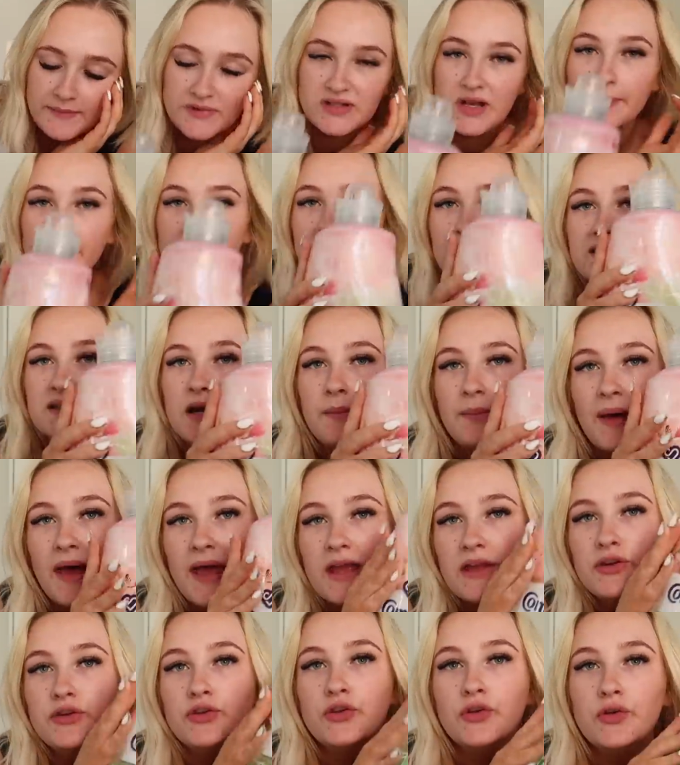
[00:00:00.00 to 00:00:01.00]
So I picked up
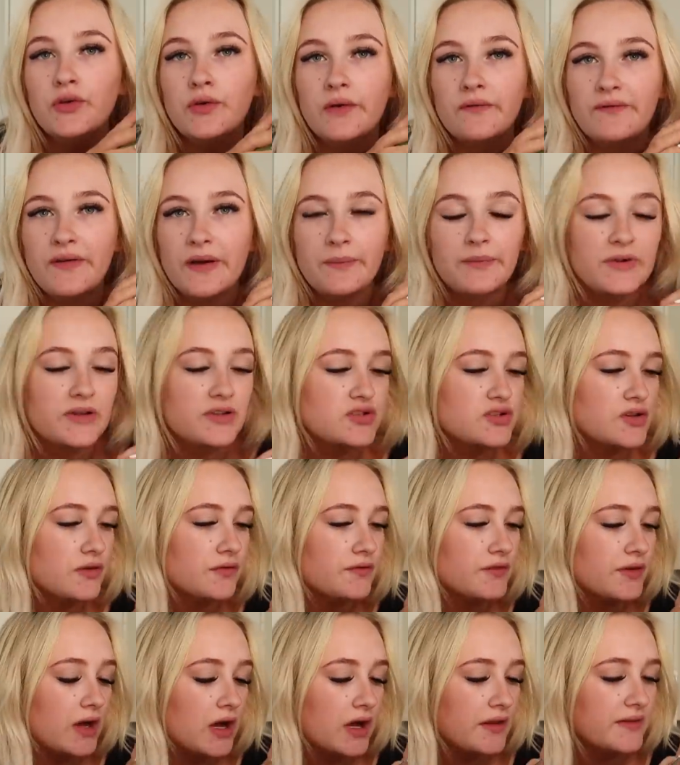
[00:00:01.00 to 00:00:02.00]
a new fabric
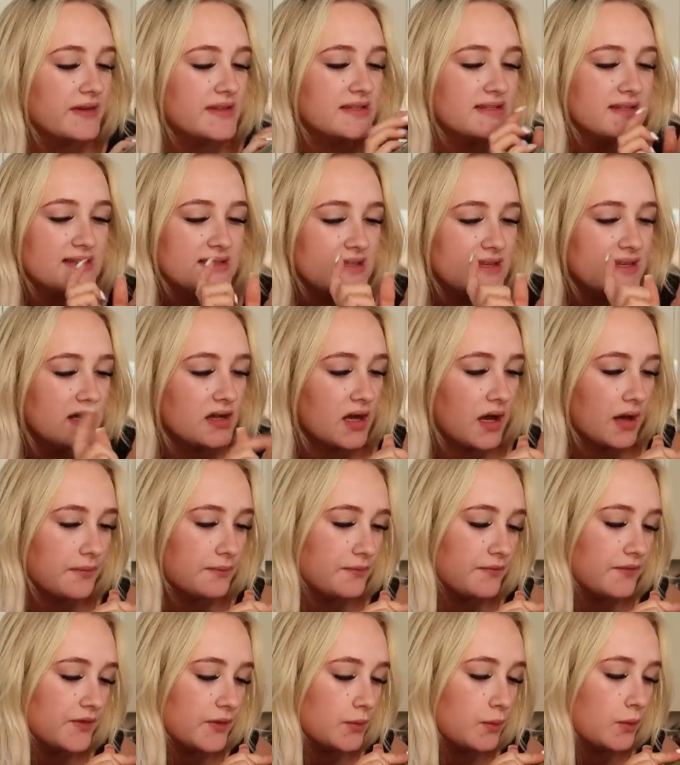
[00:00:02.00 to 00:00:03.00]
softener. This is the
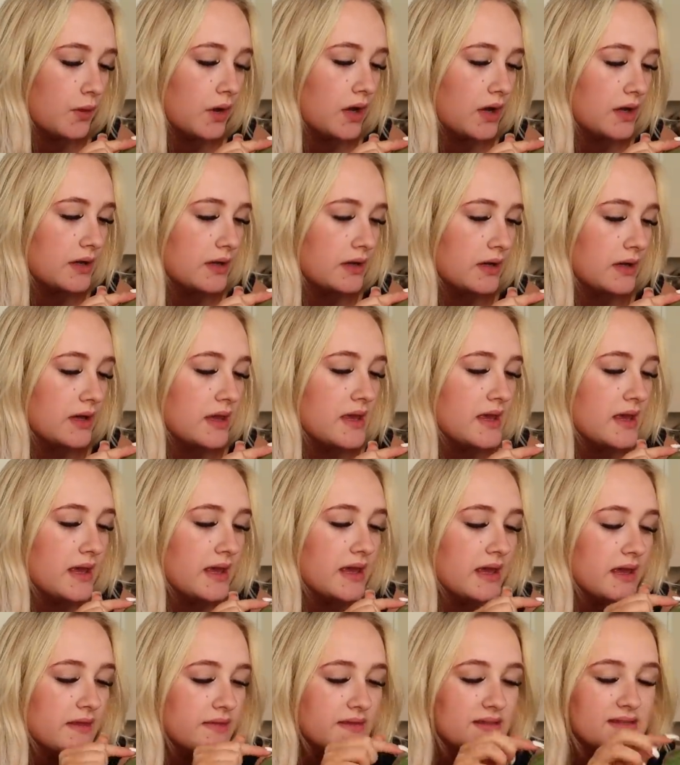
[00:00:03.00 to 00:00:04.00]
Comfort one
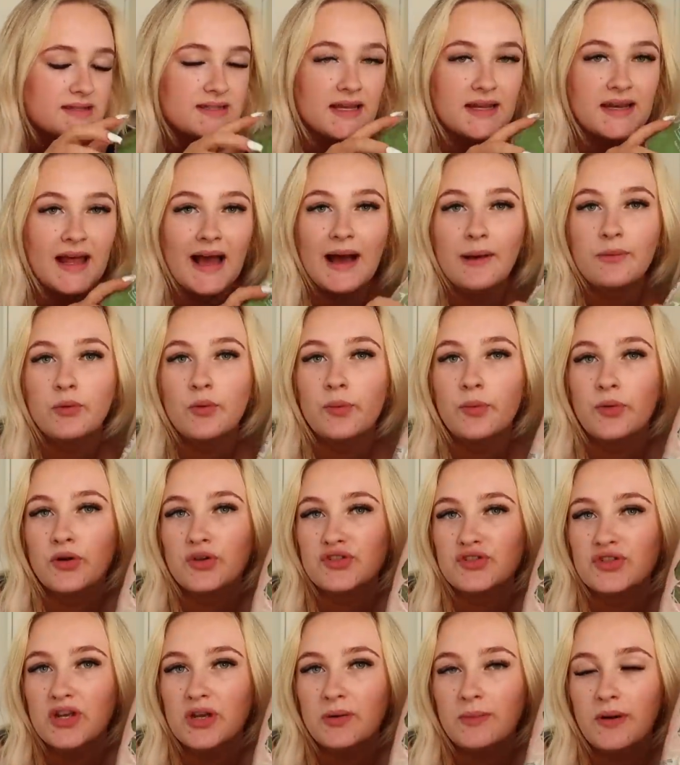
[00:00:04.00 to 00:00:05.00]
in the scent Apple
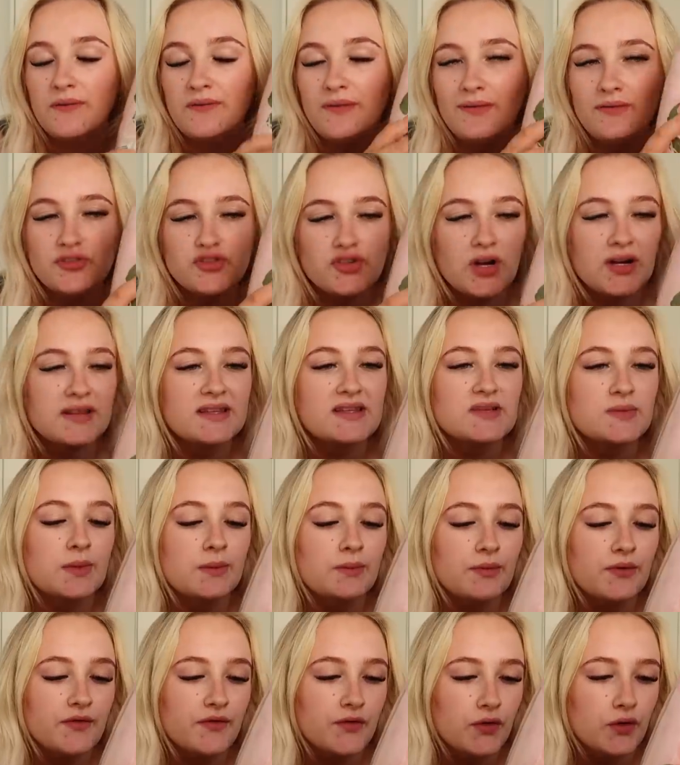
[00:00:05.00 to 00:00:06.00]
Blossom. I've never tried this
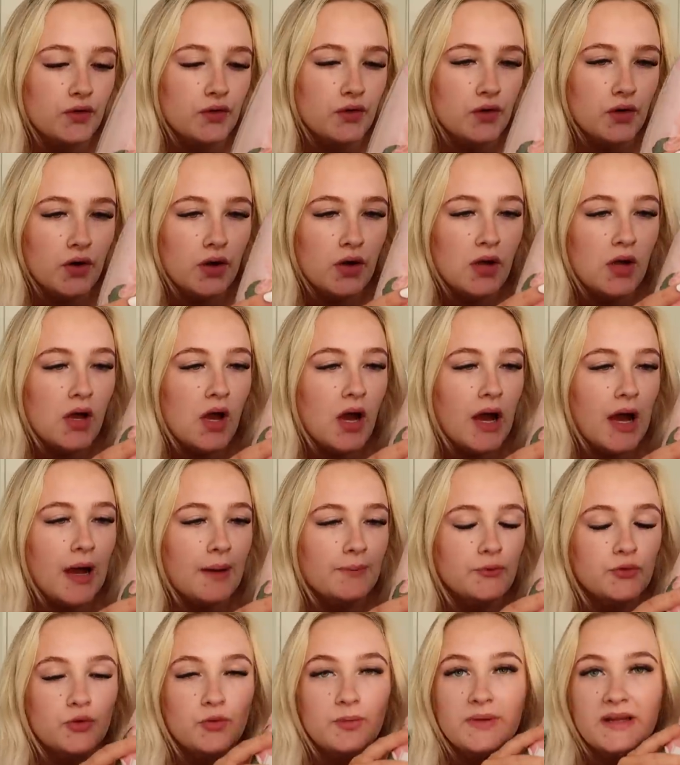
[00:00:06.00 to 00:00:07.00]
one before.
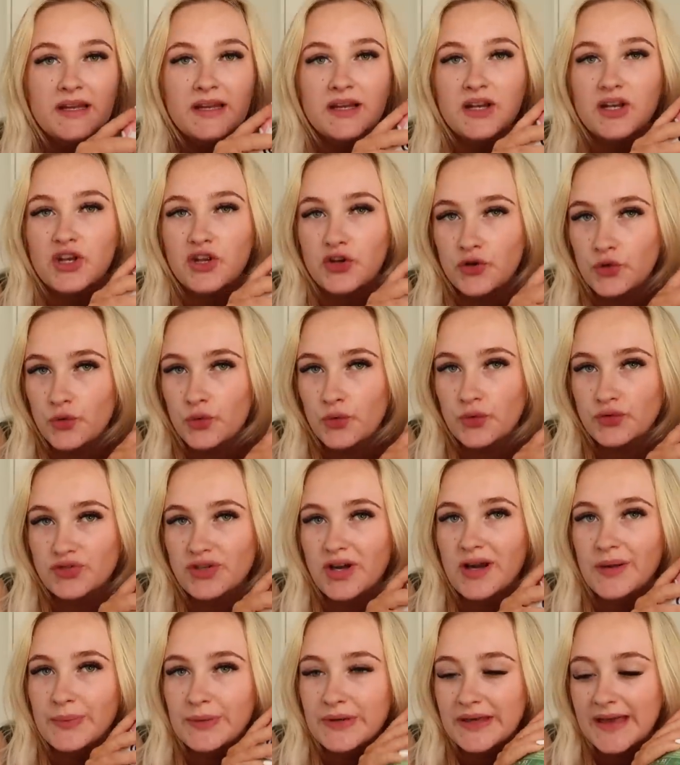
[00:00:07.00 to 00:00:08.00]
I'm normally a Lenore
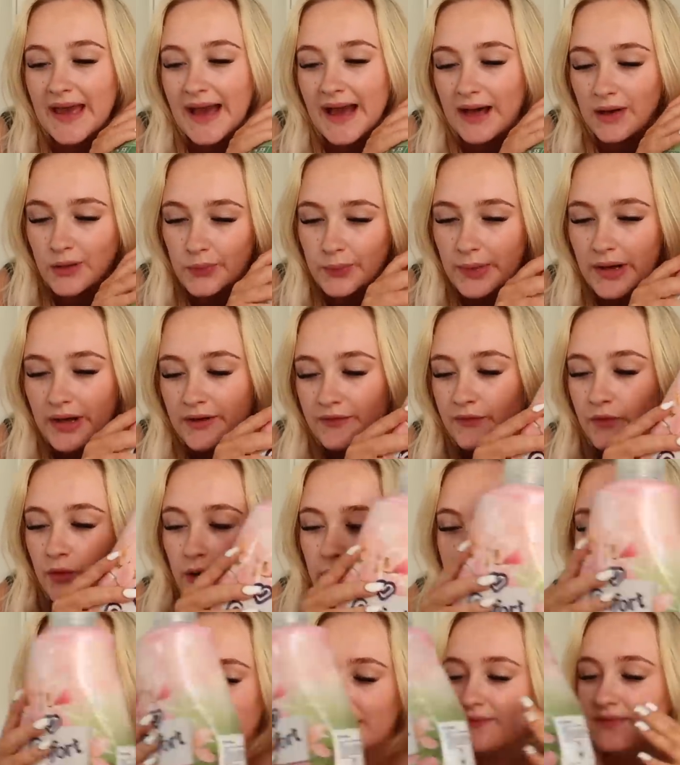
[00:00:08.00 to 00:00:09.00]
type of gal, but I
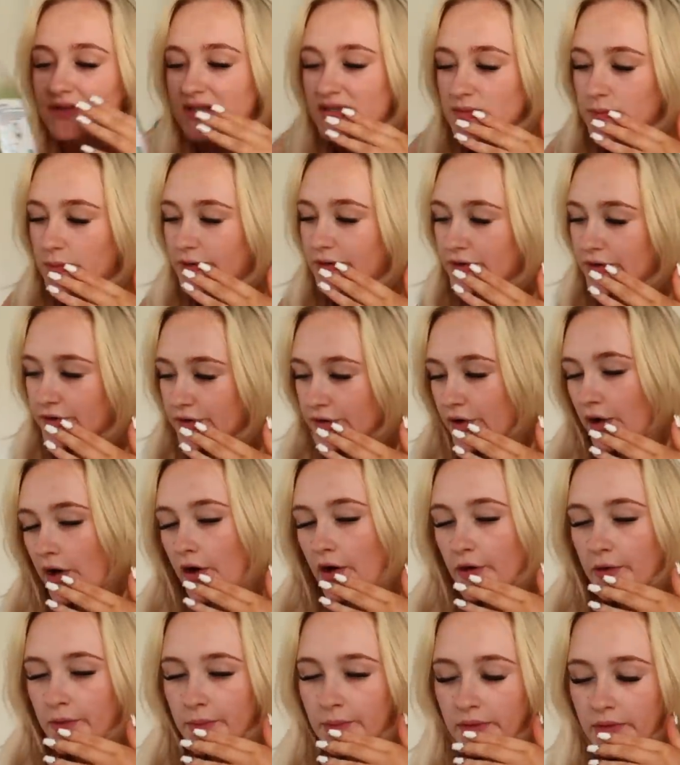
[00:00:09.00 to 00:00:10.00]
thought I'd give this one a
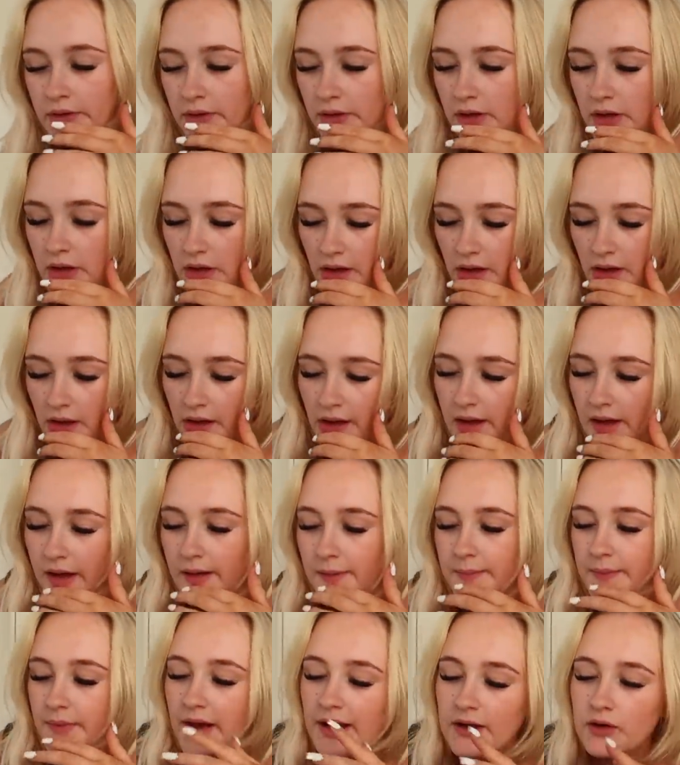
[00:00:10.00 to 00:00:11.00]
go.
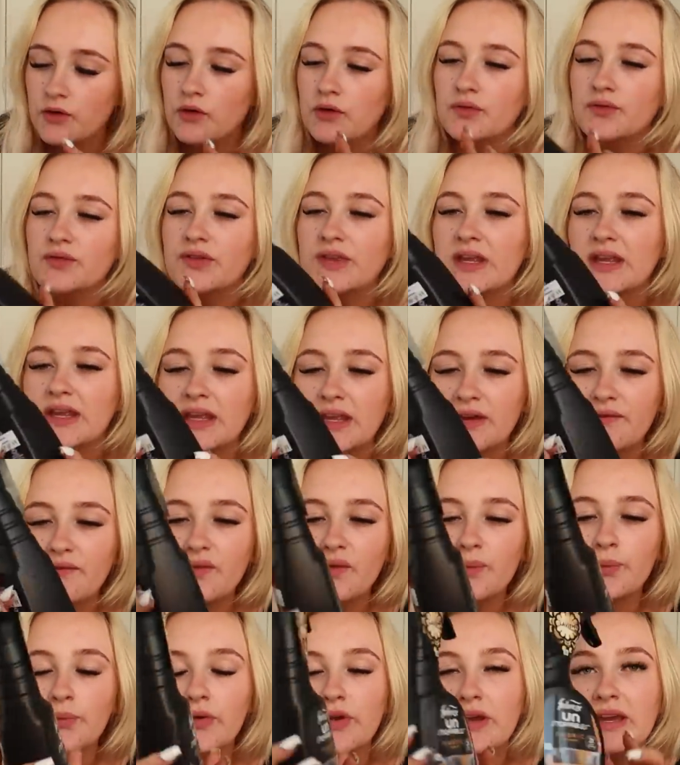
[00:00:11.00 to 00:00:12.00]
I got the
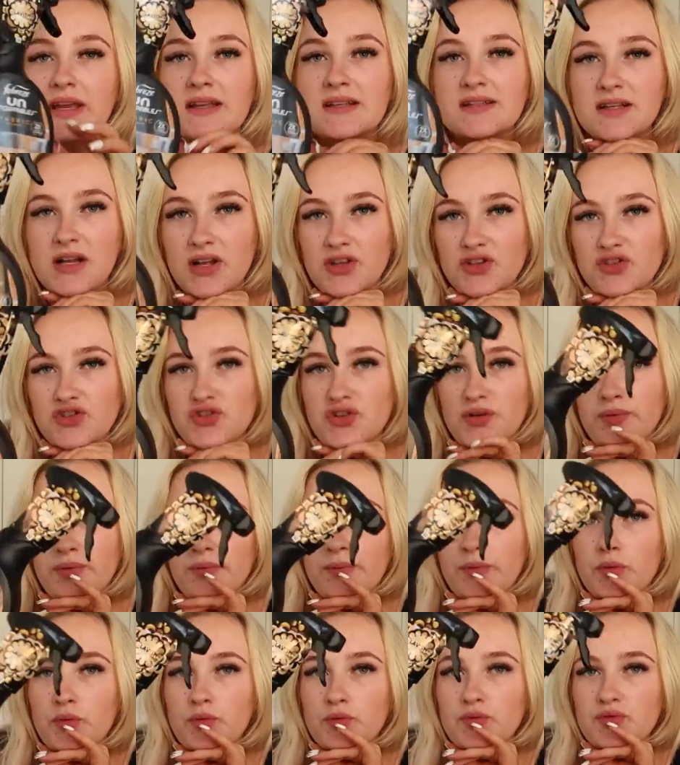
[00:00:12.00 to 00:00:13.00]
Febreze
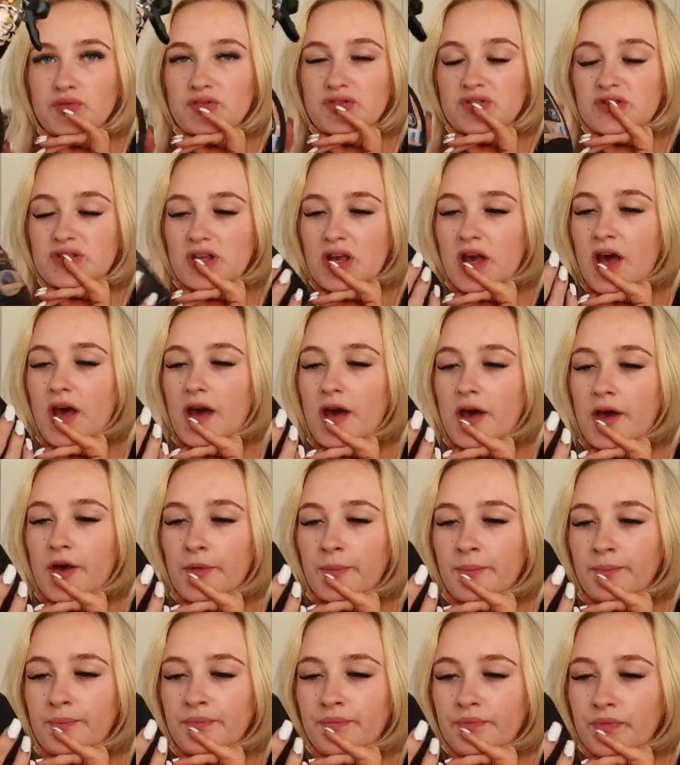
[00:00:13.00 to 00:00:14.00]
Unstoppables
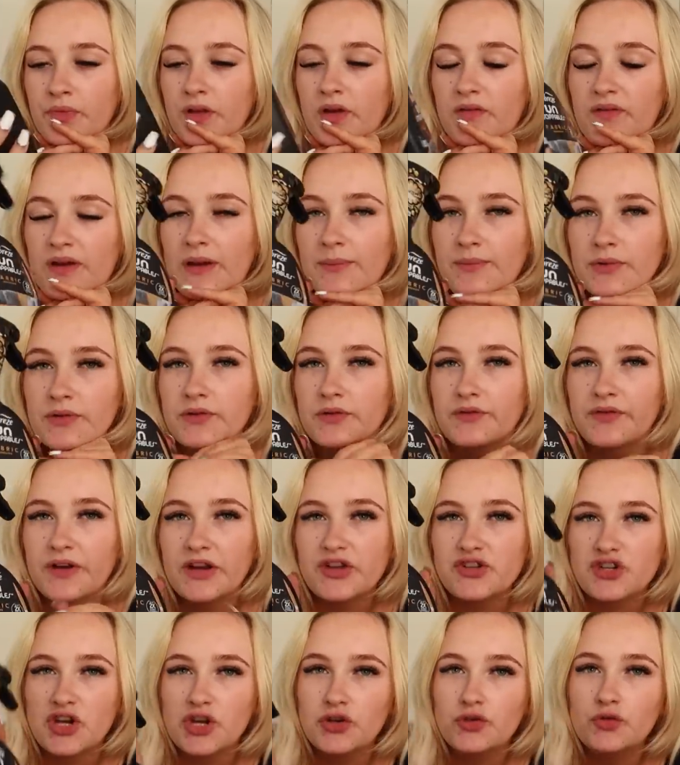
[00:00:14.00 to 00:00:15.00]
fabric
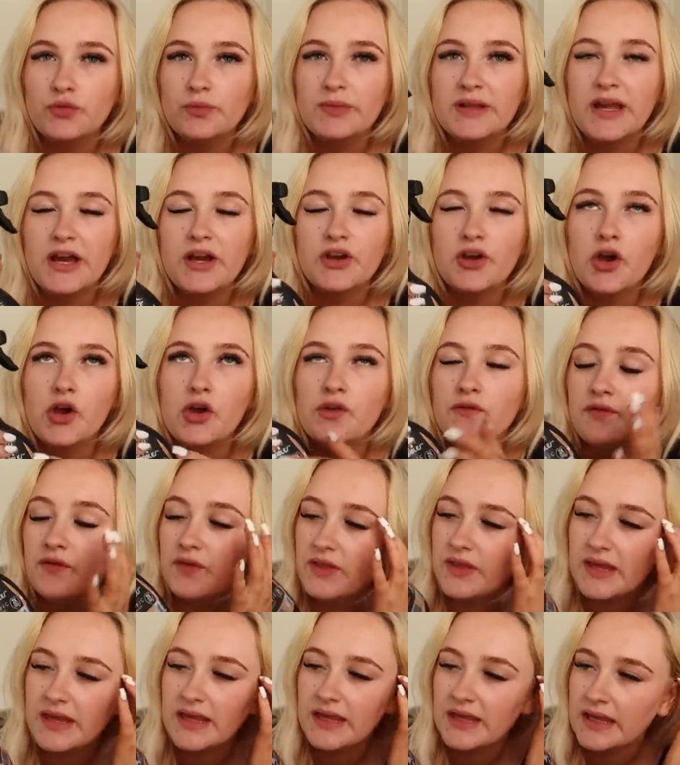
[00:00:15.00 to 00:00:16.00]
refresher. Normally I go
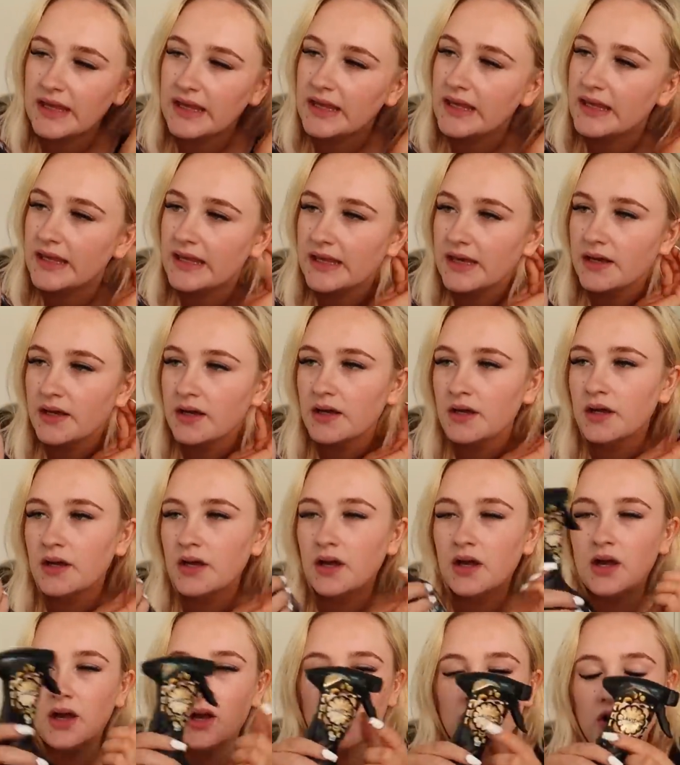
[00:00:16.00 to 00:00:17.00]
for the,
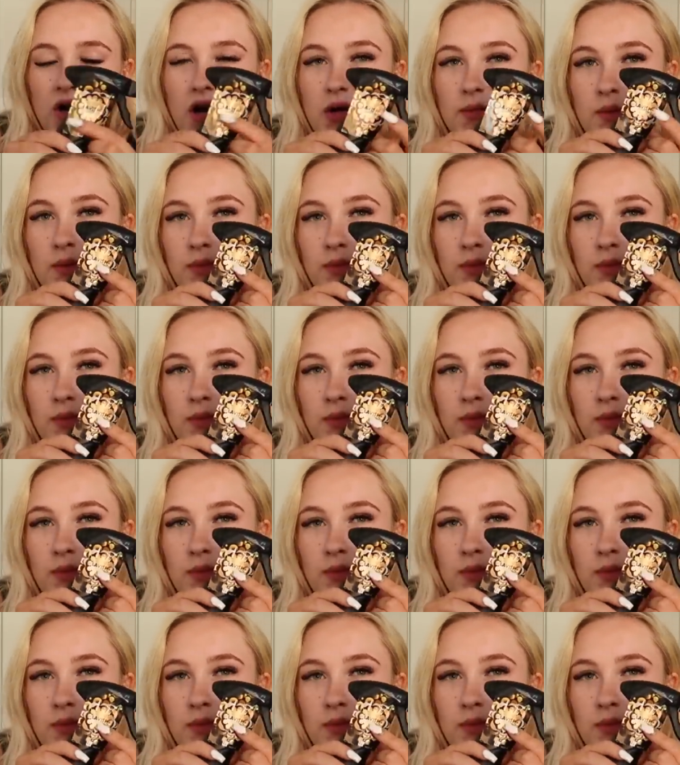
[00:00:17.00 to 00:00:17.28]
can't